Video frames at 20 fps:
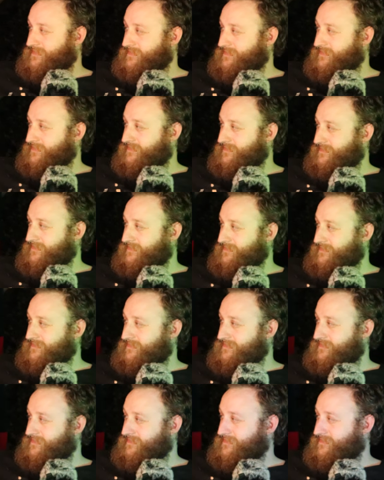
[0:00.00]

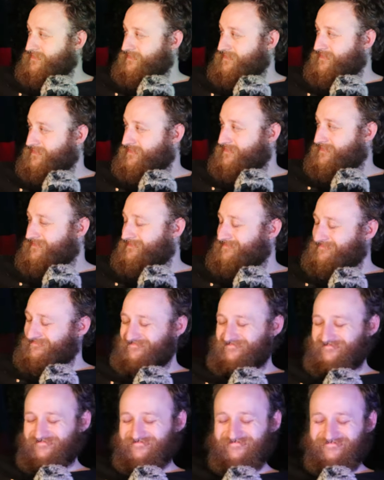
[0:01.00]

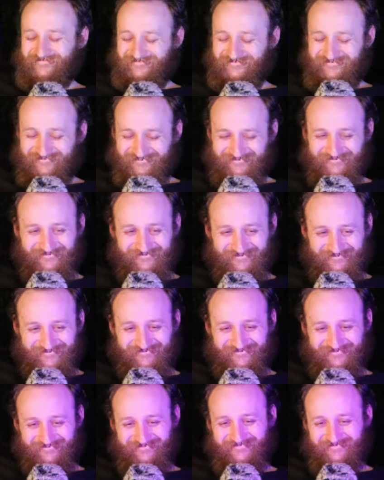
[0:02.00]

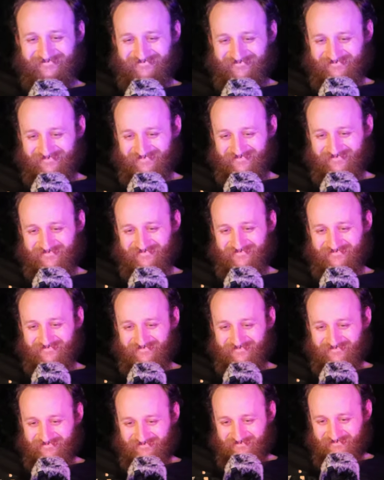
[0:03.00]

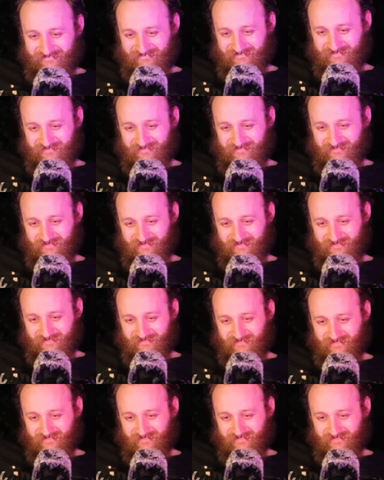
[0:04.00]
(silent)